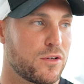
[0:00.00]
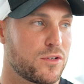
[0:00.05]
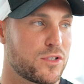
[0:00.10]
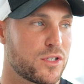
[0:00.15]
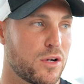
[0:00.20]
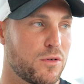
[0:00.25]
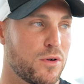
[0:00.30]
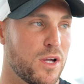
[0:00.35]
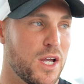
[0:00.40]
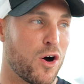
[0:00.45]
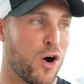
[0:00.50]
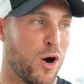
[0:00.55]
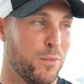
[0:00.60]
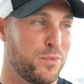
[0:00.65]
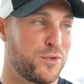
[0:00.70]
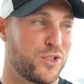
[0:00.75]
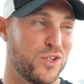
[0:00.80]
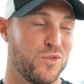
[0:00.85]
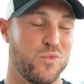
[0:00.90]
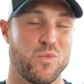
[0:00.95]
So
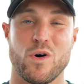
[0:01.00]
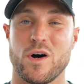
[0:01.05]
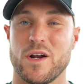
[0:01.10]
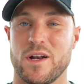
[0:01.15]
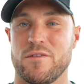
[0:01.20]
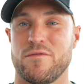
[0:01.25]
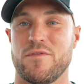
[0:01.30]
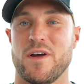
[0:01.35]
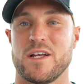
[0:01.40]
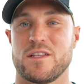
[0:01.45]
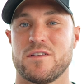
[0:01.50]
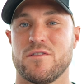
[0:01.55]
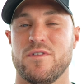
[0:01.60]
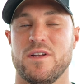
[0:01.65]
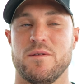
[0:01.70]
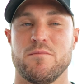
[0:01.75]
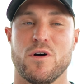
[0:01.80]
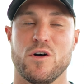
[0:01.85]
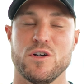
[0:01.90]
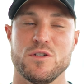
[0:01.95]
option one, effectively,
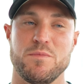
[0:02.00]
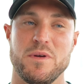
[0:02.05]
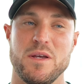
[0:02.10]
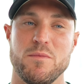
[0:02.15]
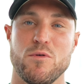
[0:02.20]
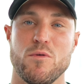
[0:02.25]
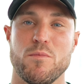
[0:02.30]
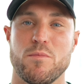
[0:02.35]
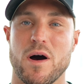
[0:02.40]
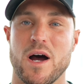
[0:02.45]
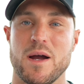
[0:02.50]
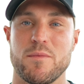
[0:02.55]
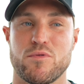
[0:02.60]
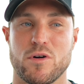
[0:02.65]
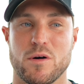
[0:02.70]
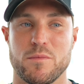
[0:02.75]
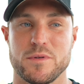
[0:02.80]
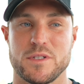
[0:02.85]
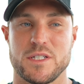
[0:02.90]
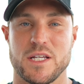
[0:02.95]
most people buy
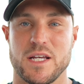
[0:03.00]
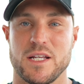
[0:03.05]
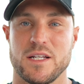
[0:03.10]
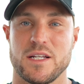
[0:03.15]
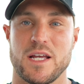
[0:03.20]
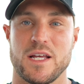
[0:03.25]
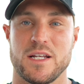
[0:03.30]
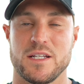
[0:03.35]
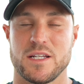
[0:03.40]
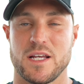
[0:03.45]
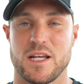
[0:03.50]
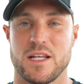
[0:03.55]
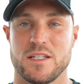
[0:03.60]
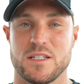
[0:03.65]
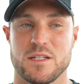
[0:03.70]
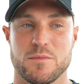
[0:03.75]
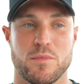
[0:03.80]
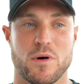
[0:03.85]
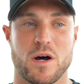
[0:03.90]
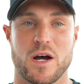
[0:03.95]
property in
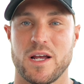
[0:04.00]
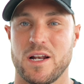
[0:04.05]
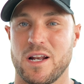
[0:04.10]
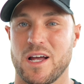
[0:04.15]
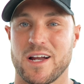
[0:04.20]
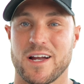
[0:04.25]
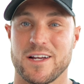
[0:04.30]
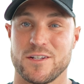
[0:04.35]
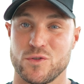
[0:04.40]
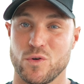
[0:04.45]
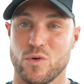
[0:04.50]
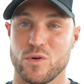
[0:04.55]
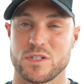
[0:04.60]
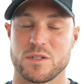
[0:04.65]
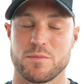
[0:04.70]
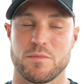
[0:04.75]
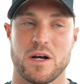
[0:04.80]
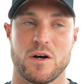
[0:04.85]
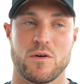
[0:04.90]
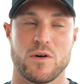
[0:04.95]
Dubai, like I talked
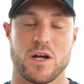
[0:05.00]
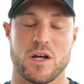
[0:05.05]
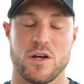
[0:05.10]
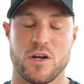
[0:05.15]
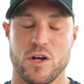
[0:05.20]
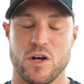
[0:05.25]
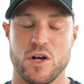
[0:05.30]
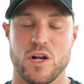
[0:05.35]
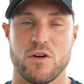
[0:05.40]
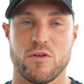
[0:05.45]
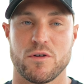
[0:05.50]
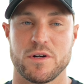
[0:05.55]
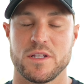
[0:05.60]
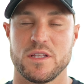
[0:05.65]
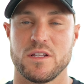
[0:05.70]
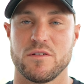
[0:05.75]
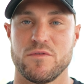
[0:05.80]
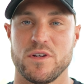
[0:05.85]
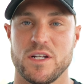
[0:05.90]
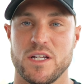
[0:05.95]
about earlier on in
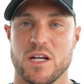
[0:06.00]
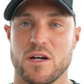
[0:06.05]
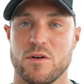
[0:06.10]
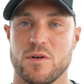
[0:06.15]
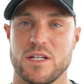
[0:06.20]
the video,